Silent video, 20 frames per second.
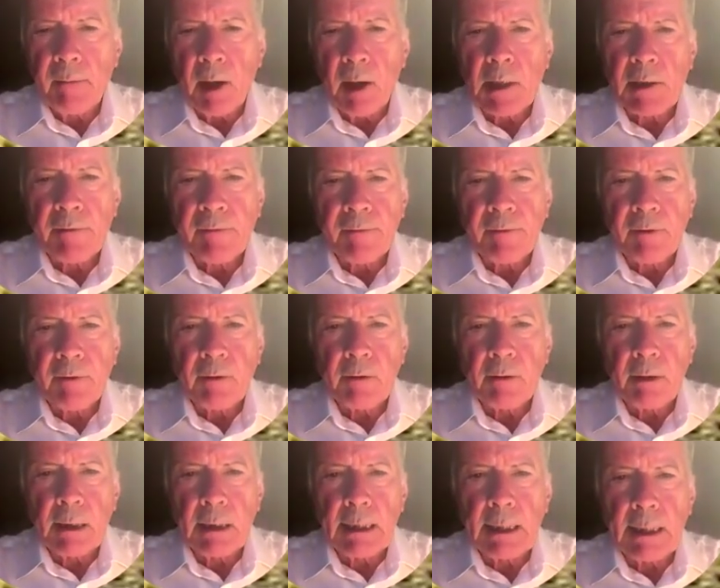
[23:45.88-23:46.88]
much for
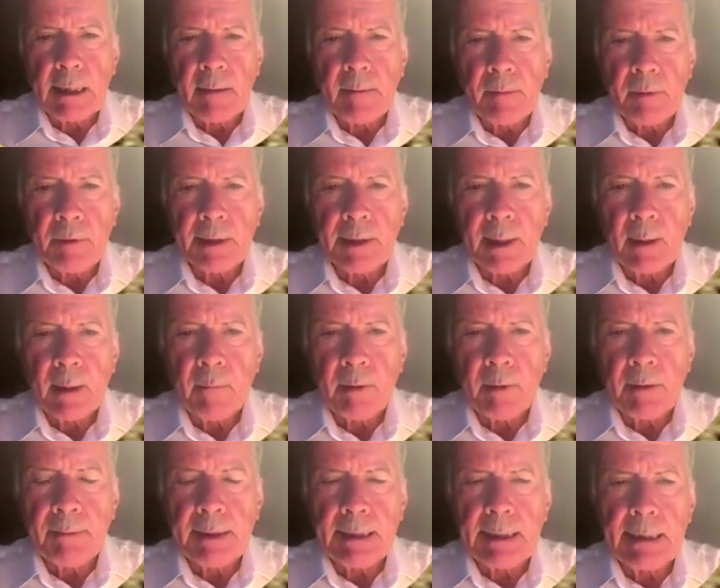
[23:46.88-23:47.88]
putting up
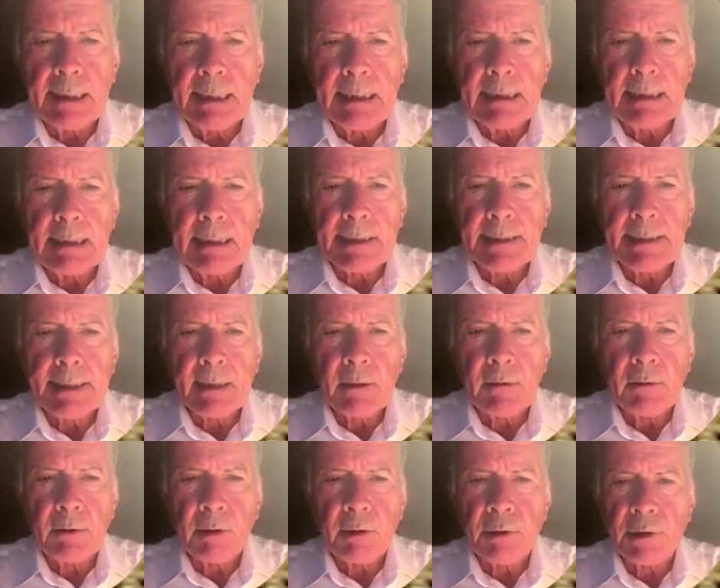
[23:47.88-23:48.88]
with me and listening
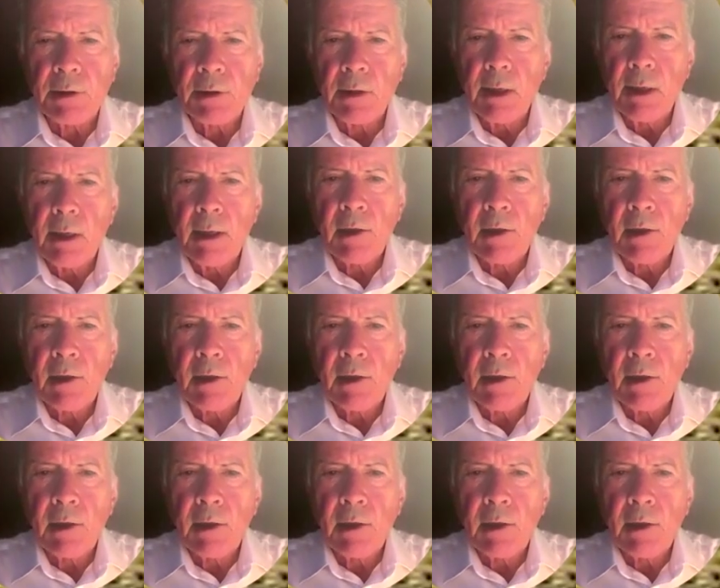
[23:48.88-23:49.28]
to those